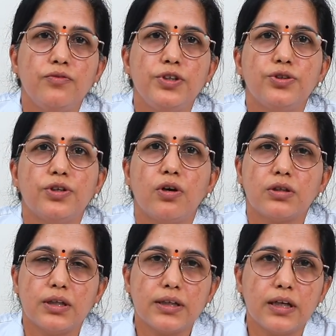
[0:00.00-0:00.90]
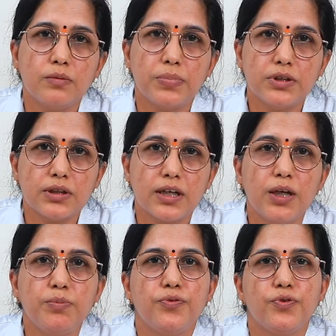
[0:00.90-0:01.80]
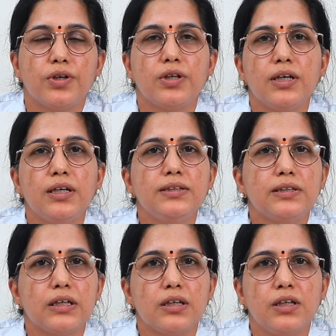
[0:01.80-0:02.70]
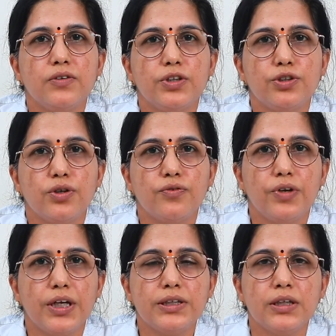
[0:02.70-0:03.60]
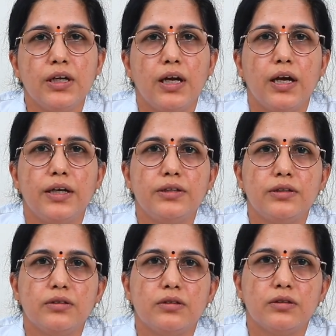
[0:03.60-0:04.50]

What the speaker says: which your doctor can prescribe if you are really struggling with your weight. And